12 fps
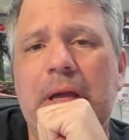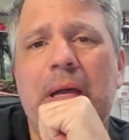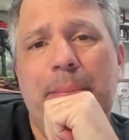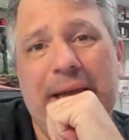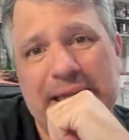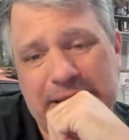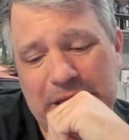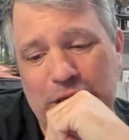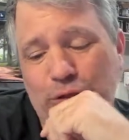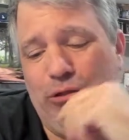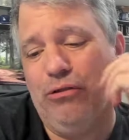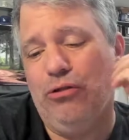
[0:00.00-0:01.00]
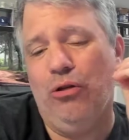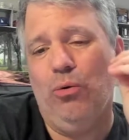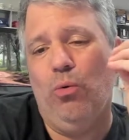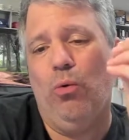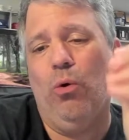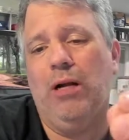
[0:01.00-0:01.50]
Pay attention to
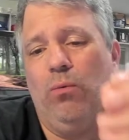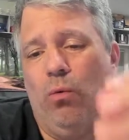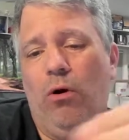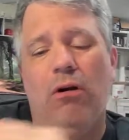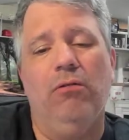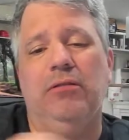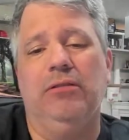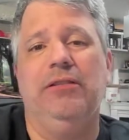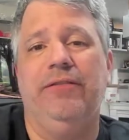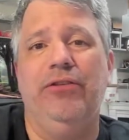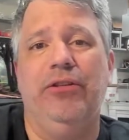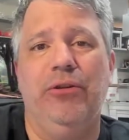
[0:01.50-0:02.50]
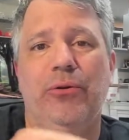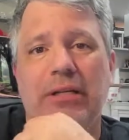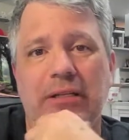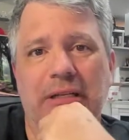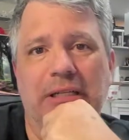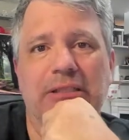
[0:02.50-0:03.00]
what Walton's view
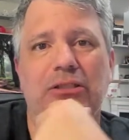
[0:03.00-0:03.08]
is.